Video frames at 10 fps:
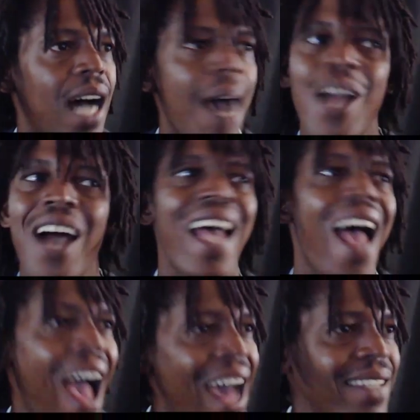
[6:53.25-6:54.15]
I'm not
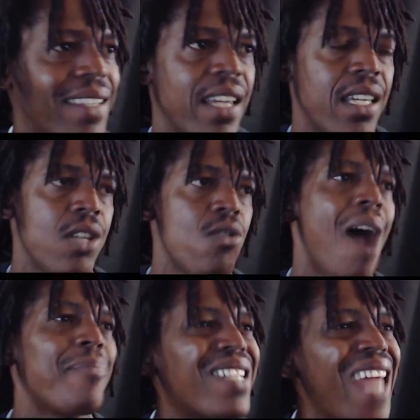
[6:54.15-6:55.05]
asking you.
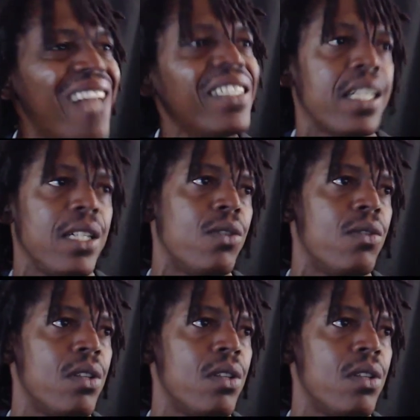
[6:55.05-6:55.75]
I'm telling you.